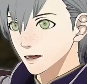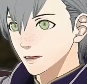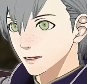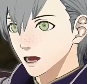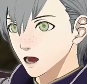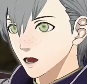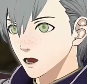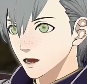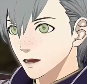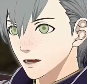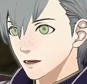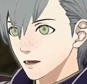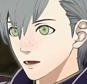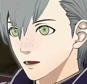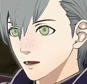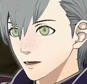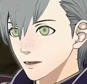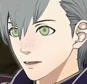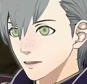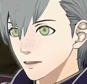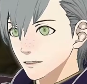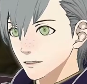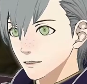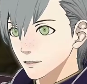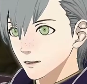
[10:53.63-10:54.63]
it could all come
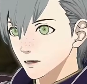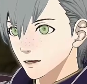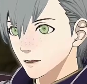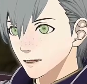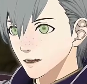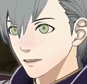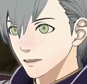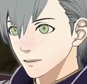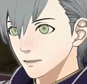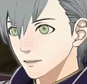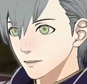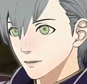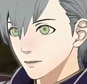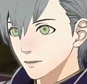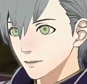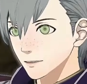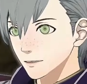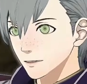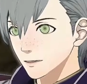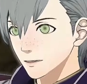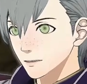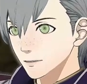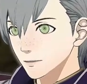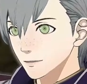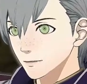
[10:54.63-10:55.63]
crashing down at any
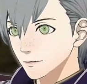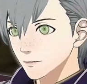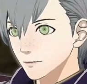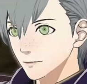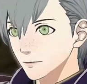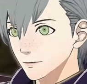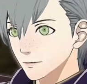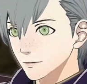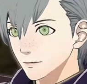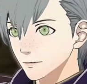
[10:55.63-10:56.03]
moment.